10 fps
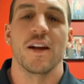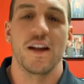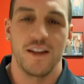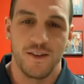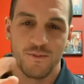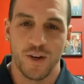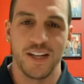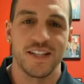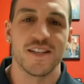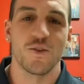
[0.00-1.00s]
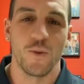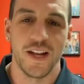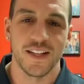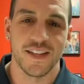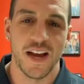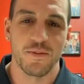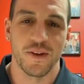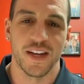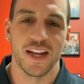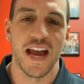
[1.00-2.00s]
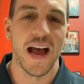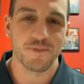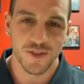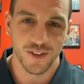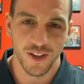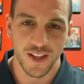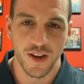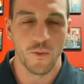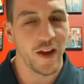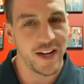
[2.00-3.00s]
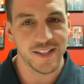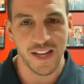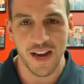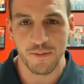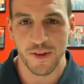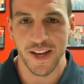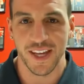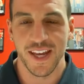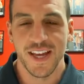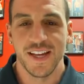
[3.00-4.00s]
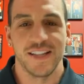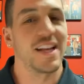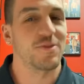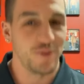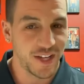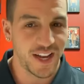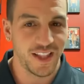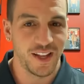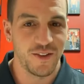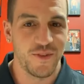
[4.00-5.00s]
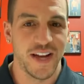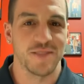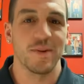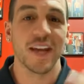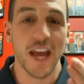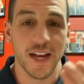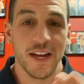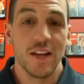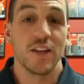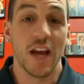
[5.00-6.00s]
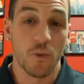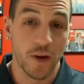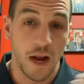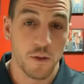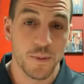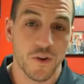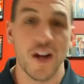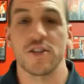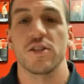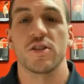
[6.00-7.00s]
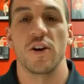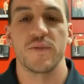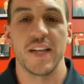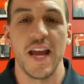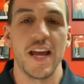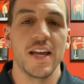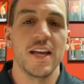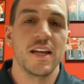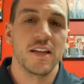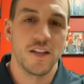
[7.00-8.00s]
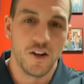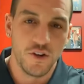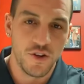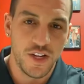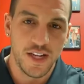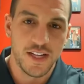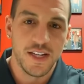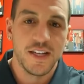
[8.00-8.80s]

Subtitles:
and Brittany says a weighted side plank. And absolutely a weighted side plank, is that's when you get a little advanced. But again, you got to work out with progression. So if today, you did